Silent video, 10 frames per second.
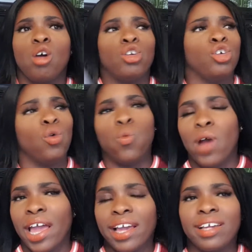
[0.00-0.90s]
your
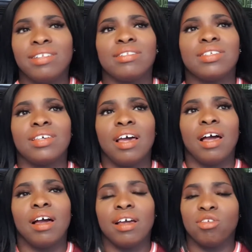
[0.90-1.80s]
weight,
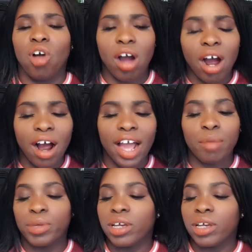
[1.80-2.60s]
uh, your height,